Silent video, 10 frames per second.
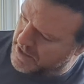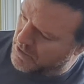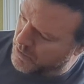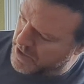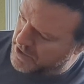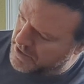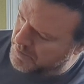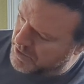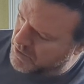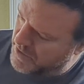the winner is
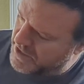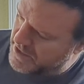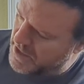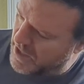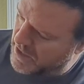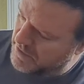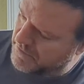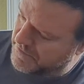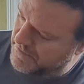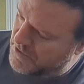between the
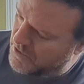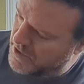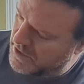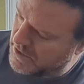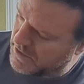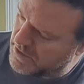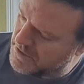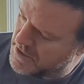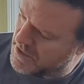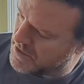olive oil
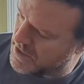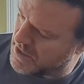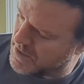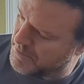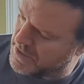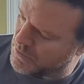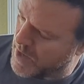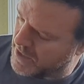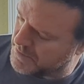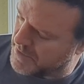
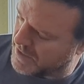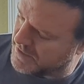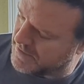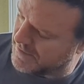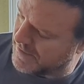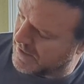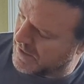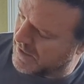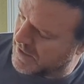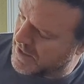beeswax mix
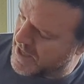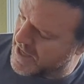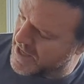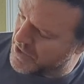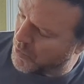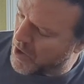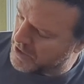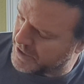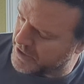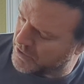and the
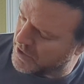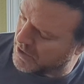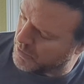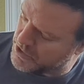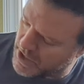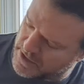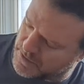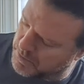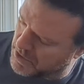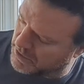walnut oil, which I
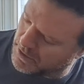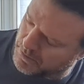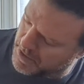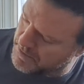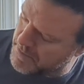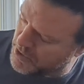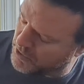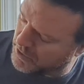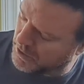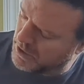also put a little bit of
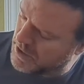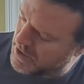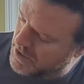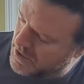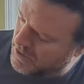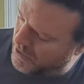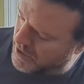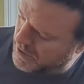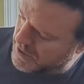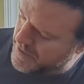mineral
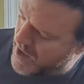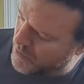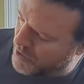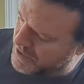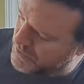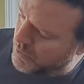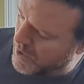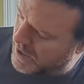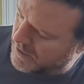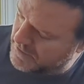oil in that one as
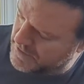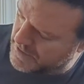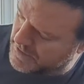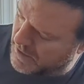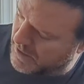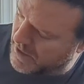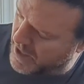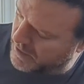well, just to add a